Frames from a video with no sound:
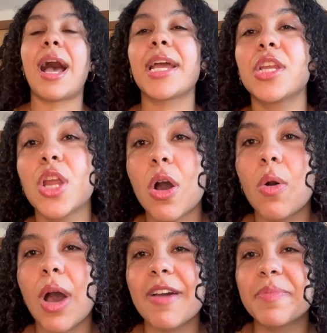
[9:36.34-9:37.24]
I
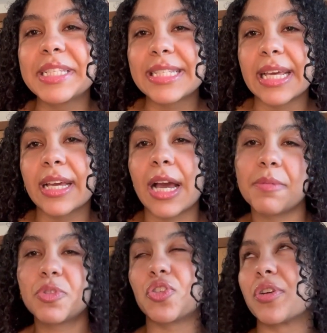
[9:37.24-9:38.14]
know I've been saying
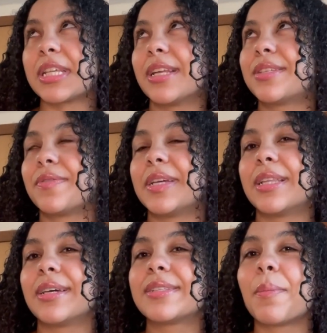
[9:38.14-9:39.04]
I'm so excited to read
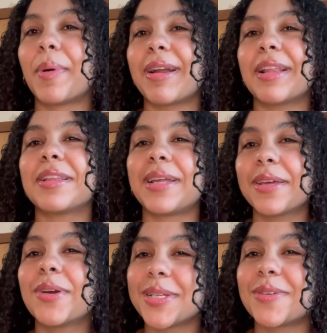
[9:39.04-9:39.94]
this, but like,
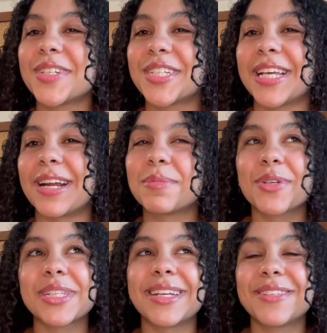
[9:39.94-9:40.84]
you guys don't understand. I'm so
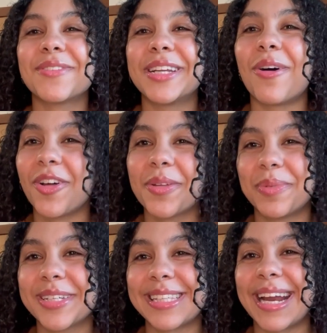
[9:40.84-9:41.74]
excited to read all the
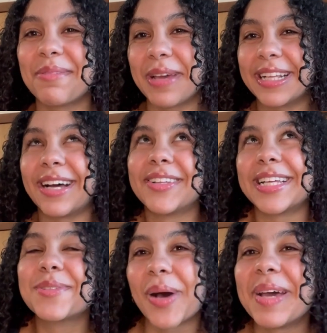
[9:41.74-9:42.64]
books that I picked out.
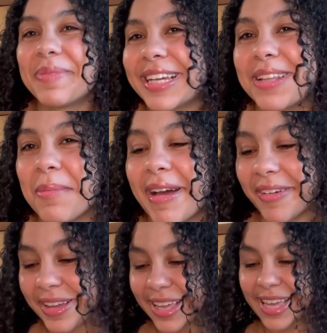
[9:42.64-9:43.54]
That's why I picked them out.